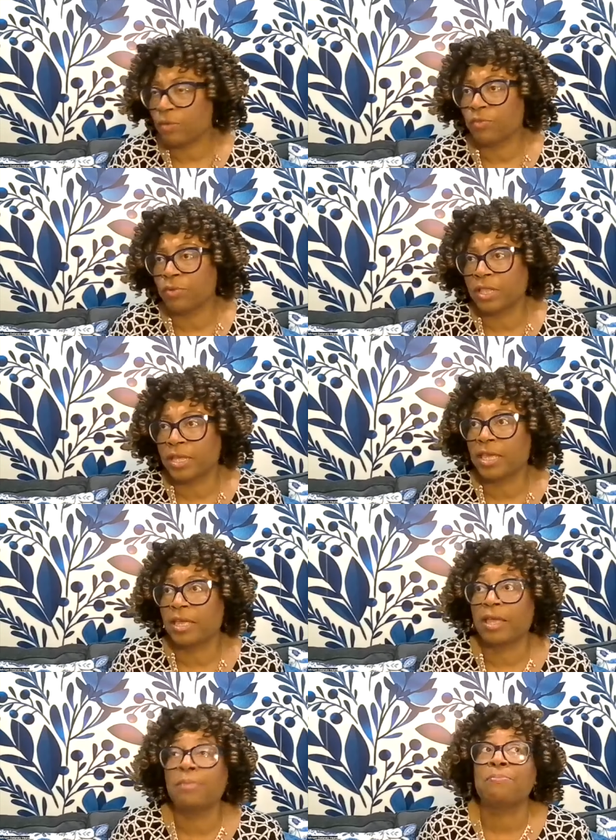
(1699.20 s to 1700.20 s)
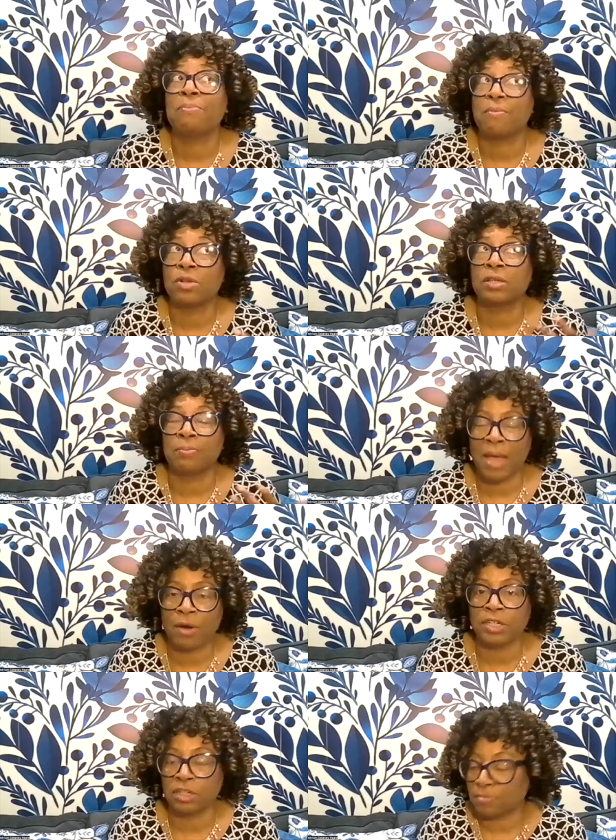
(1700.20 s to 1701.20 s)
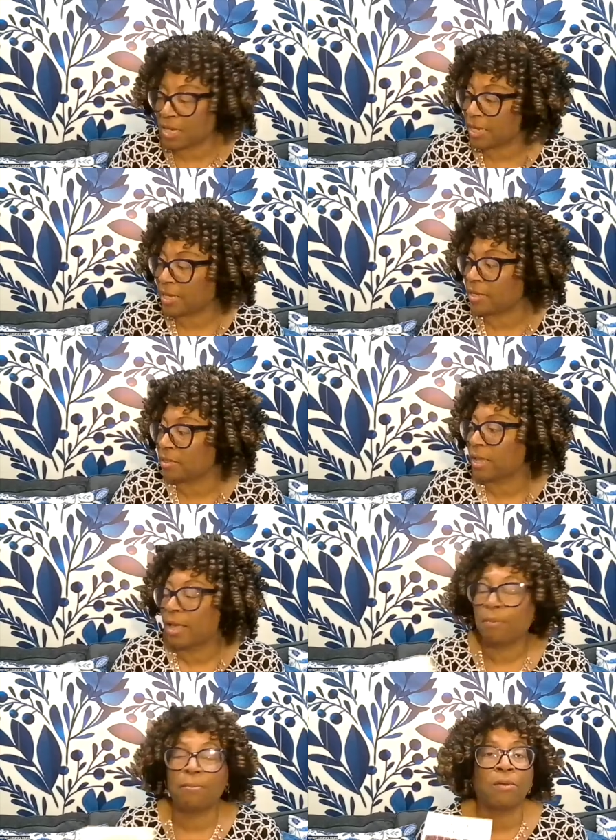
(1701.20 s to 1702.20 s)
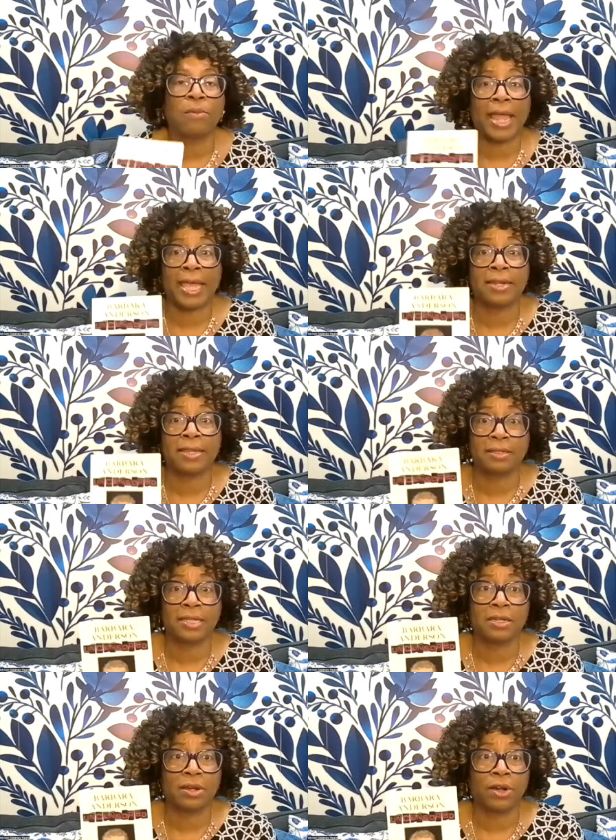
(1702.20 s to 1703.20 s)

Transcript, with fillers: that really was empowering to me is Barbara Anderson,